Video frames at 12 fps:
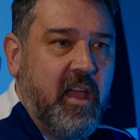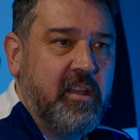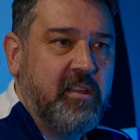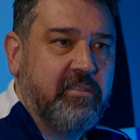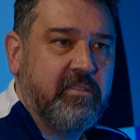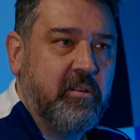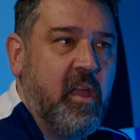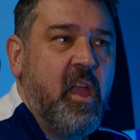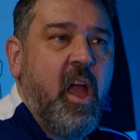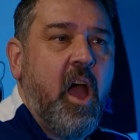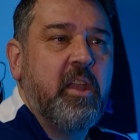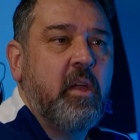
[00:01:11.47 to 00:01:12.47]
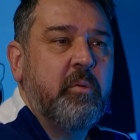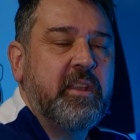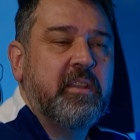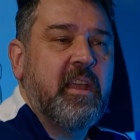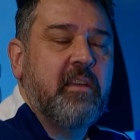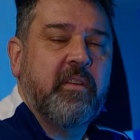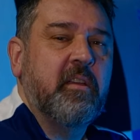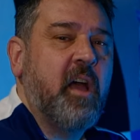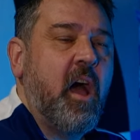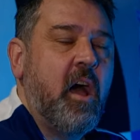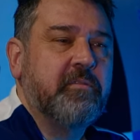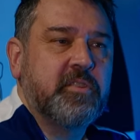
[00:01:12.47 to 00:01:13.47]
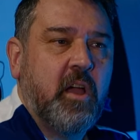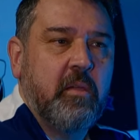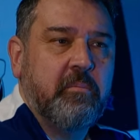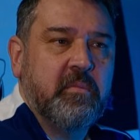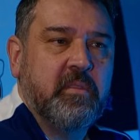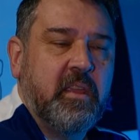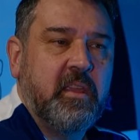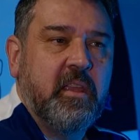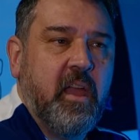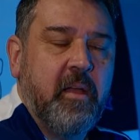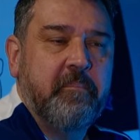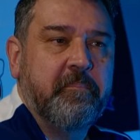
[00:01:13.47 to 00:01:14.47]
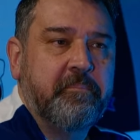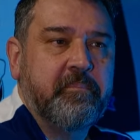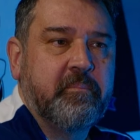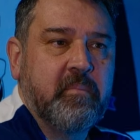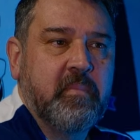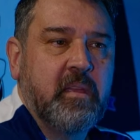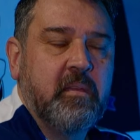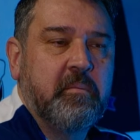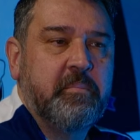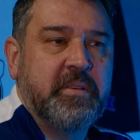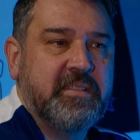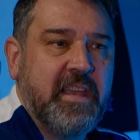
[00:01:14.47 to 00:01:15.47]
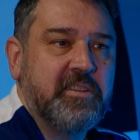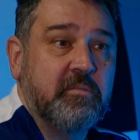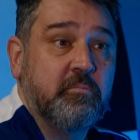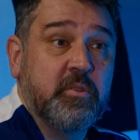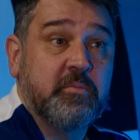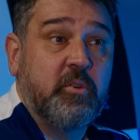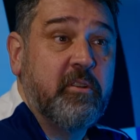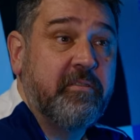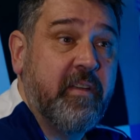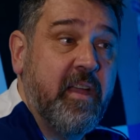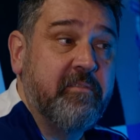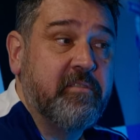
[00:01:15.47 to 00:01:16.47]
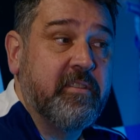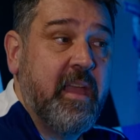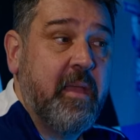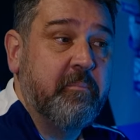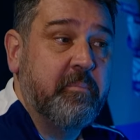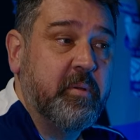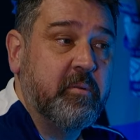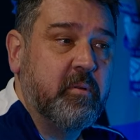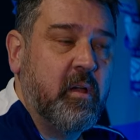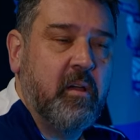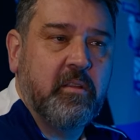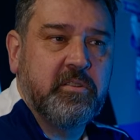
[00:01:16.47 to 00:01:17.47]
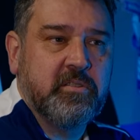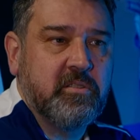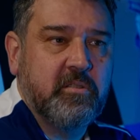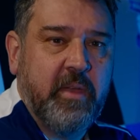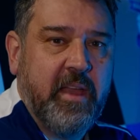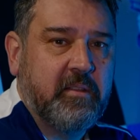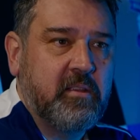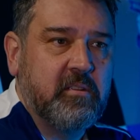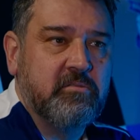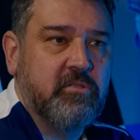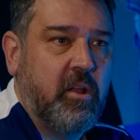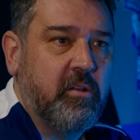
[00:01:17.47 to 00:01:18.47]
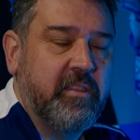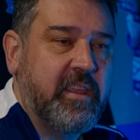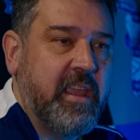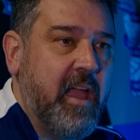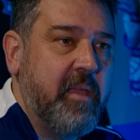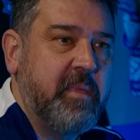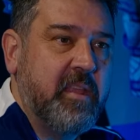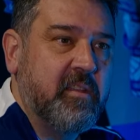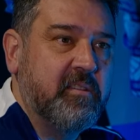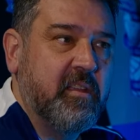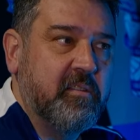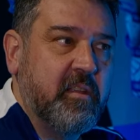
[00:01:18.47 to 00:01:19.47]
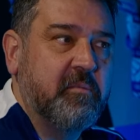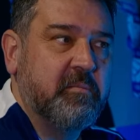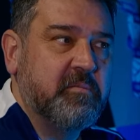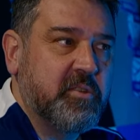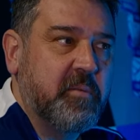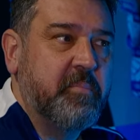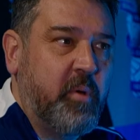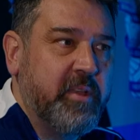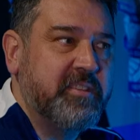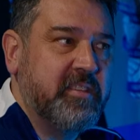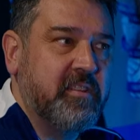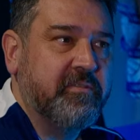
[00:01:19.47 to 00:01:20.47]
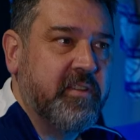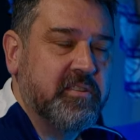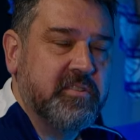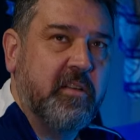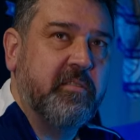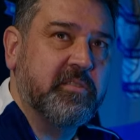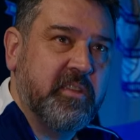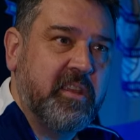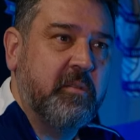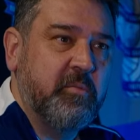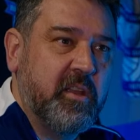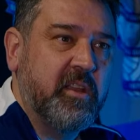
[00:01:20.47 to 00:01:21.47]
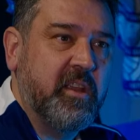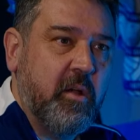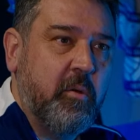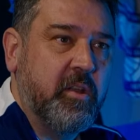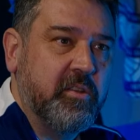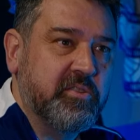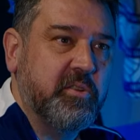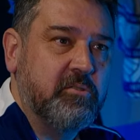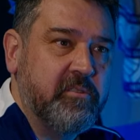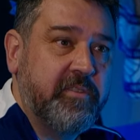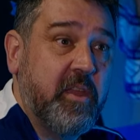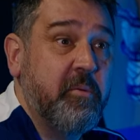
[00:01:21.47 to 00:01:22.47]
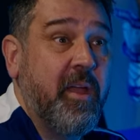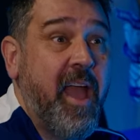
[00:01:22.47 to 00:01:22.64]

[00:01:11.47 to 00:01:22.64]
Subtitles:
And I know we didn't have, at half time, the possession was more in favour of them, but I just thought we had control of the game then. And at some point in the first half, I was thinking we're going to go on and score a few.